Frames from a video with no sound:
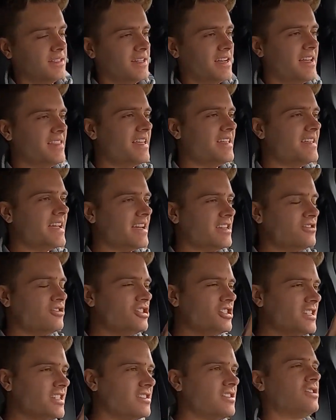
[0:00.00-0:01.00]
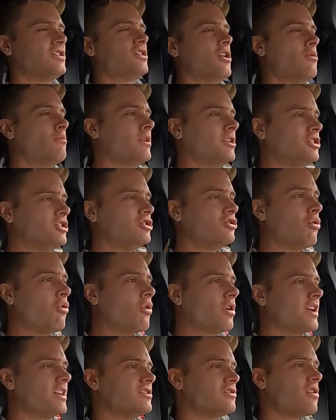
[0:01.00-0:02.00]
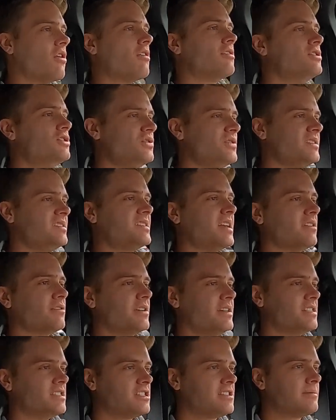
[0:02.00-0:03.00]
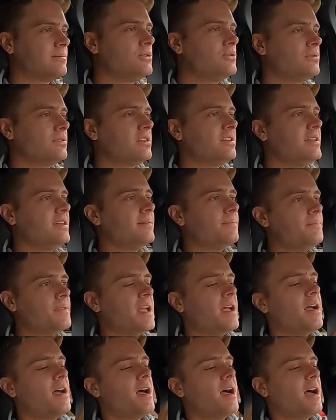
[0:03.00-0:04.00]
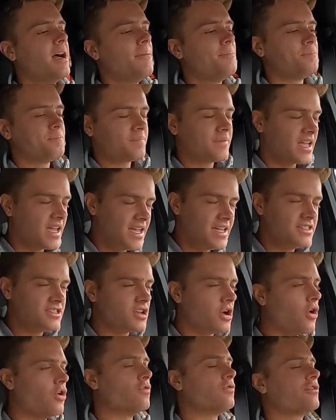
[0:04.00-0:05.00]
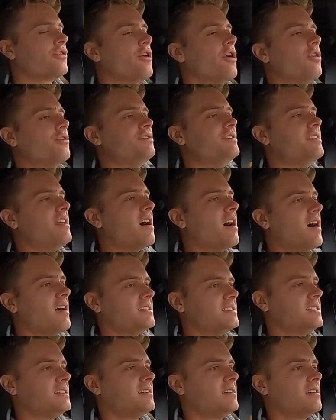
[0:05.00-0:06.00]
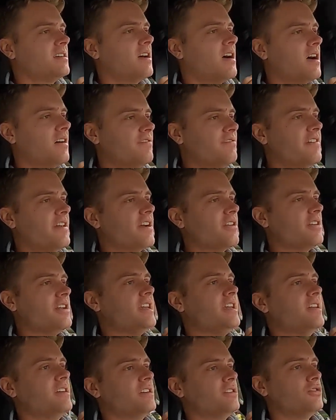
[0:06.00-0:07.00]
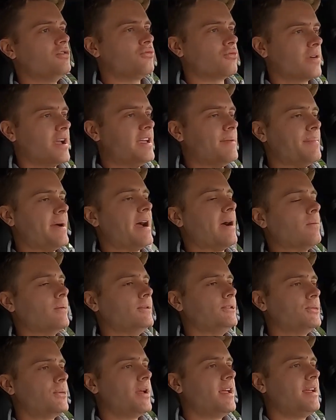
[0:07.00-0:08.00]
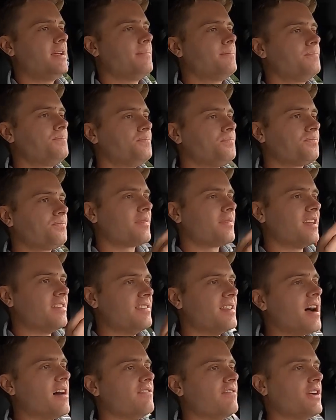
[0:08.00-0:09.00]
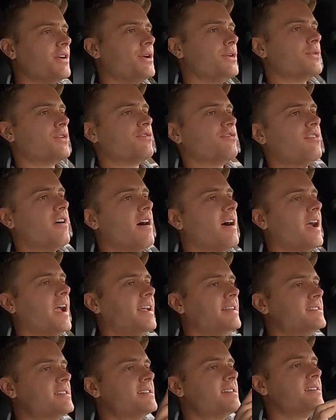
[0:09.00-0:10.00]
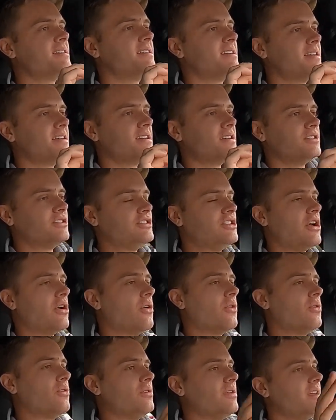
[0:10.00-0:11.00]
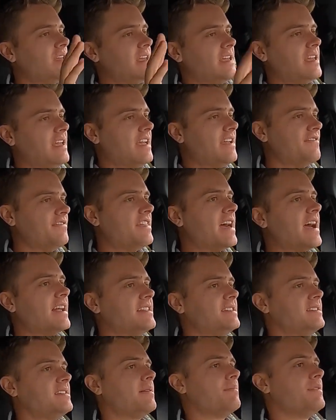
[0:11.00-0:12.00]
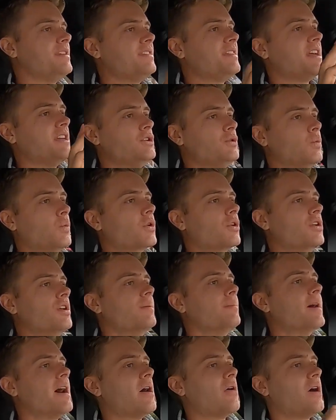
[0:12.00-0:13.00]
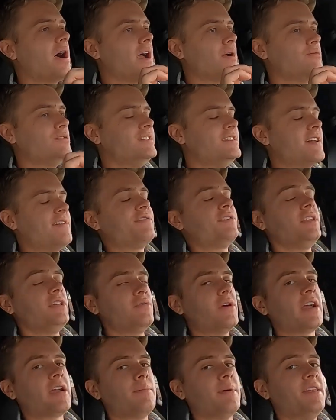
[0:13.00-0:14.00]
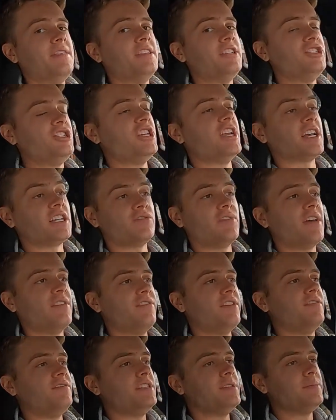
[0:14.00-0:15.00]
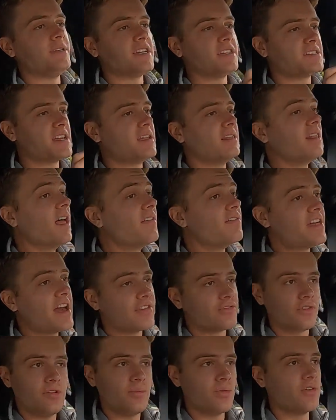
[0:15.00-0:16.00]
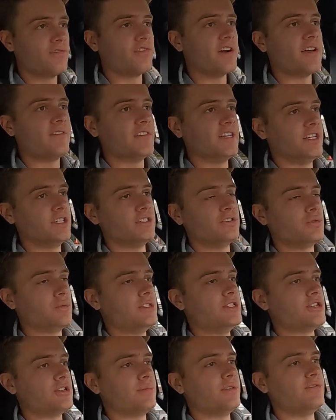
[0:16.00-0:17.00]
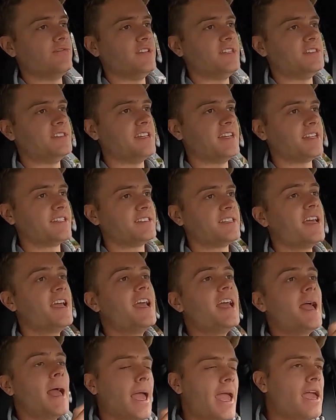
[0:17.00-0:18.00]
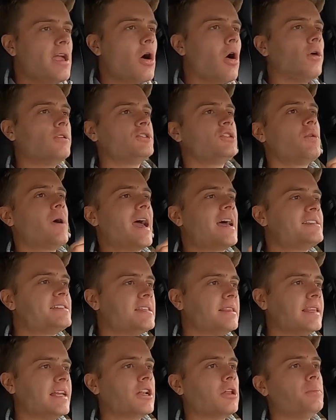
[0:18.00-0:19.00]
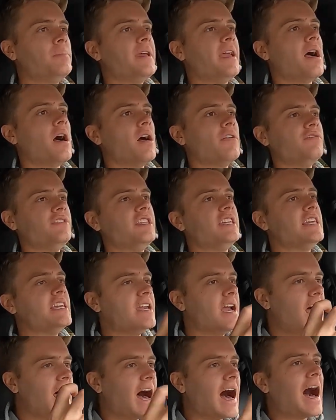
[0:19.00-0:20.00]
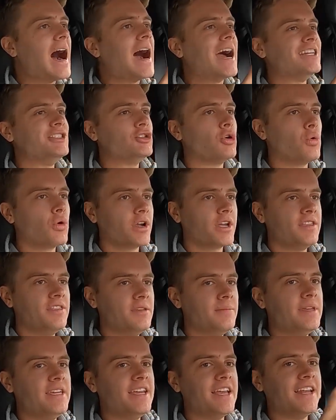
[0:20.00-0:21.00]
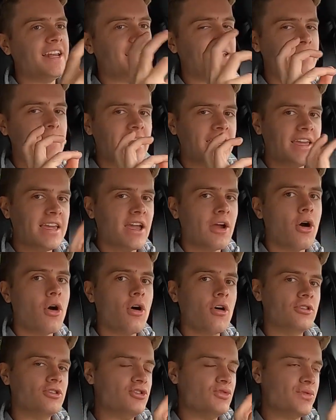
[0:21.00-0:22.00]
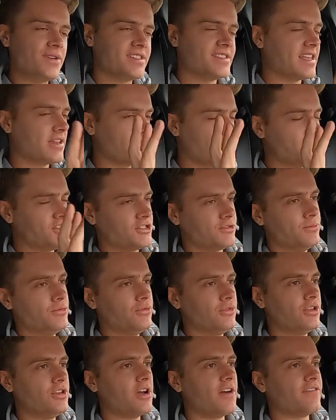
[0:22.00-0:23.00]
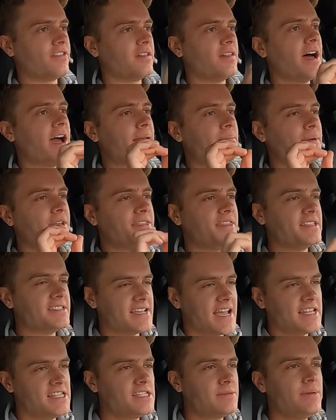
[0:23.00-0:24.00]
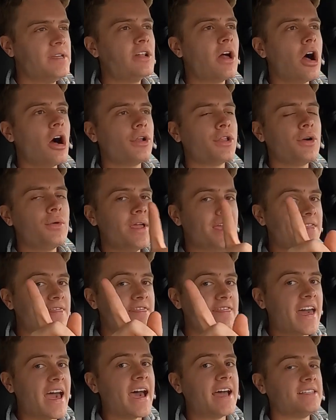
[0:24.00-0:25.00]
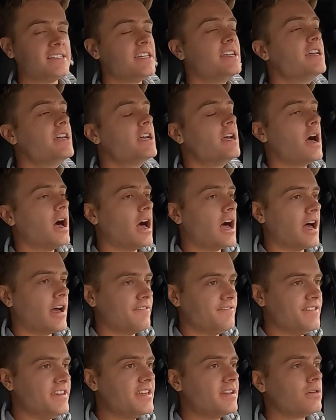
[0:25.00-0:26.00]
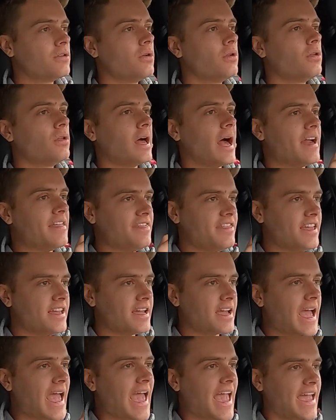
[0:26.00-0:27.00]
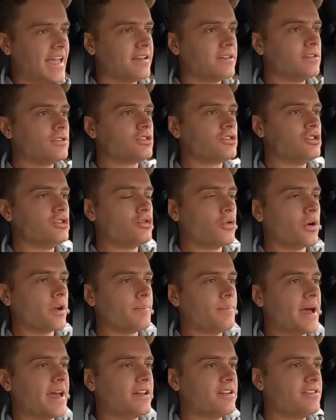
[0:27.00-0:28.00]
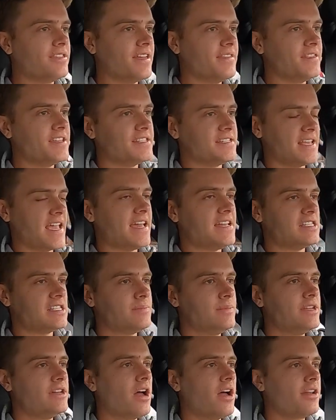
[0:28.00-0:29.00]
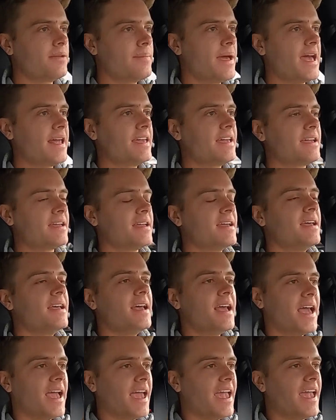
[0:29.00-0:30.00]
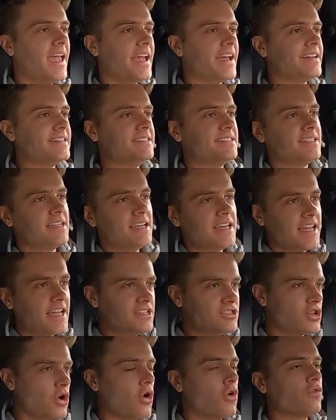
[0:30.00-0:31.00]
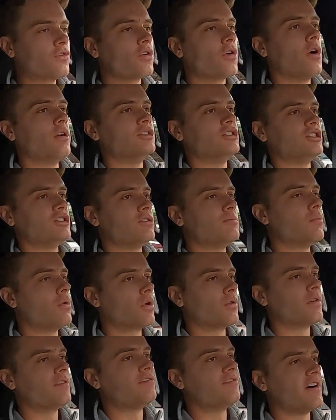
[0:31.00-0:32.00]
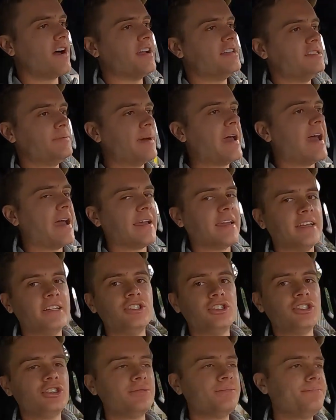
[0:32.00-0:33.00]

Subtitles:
And then yeah, you just get so much torque, it's hard to accelerate smoothly. It's overall not a very great powertrain, not very refined. So if that is something that you worry about, I would definitely recommend the GX550 because I love that 3.5 liter twin turbo V6. It also has a little bit of the high torque in the beginning, making it hard to accelerate smoothly off the line, but the 10-speed auto in that vehicle, I think, handles the torque better than this 8-speed automatic, and it's overall just a more refined package.